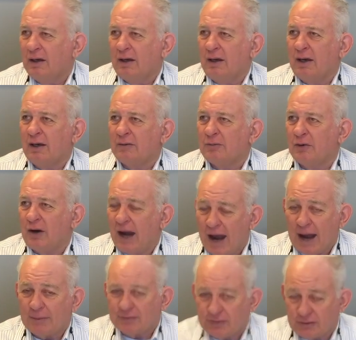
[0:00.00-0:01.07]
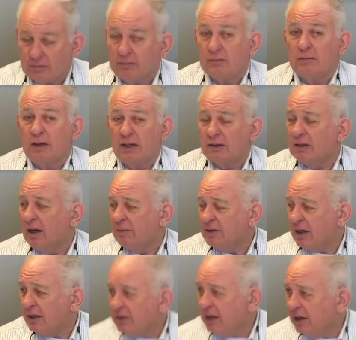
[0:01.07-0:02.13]
And perhaps 8 times
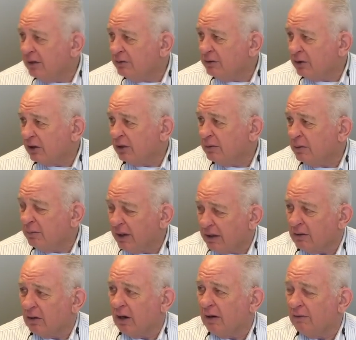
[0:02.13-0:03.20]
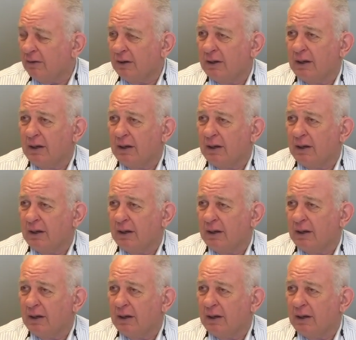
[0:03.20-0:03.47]
out of 10, you're going to be better off.